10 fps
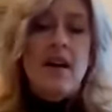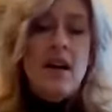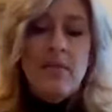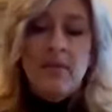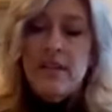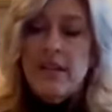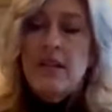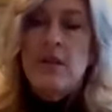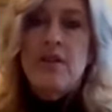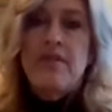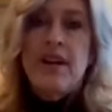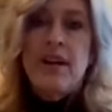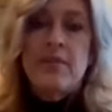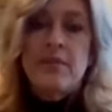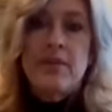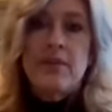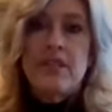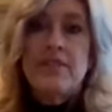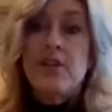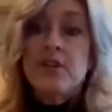We're going to get a lot of fiber with all
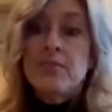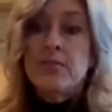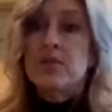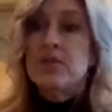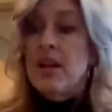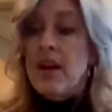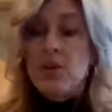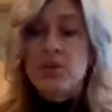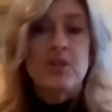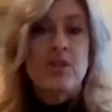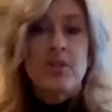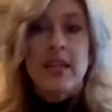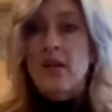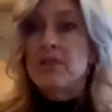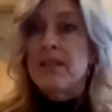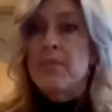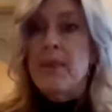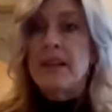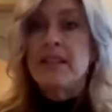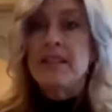these vegetables, also calcium,
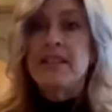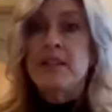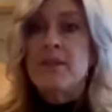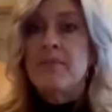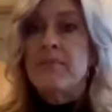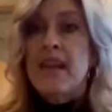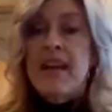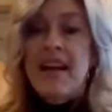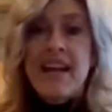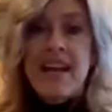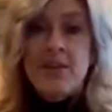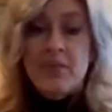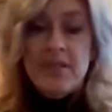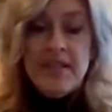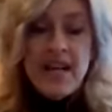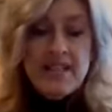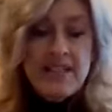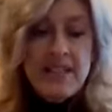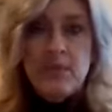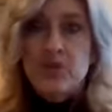magnesium, and our potassium.